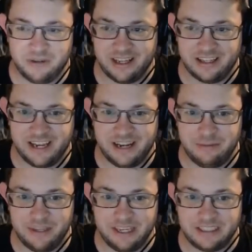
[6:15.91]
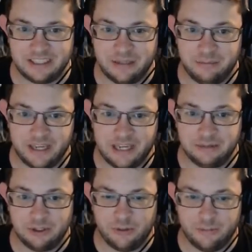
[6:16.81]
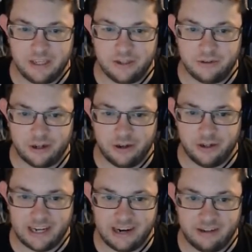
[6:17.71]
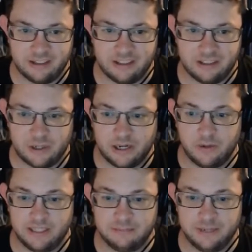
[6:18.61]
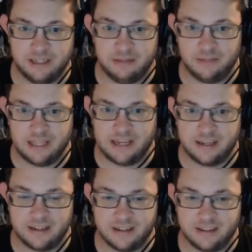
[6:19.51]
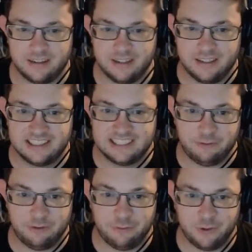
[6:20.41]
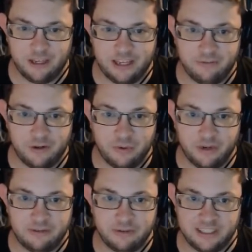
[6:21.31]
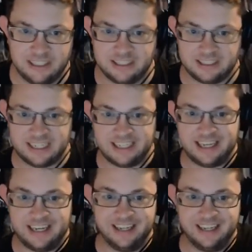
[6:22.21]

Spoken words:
NBA Jam games, you could make your own character, so I always made him like 7'11" or whatever, and he just sat there.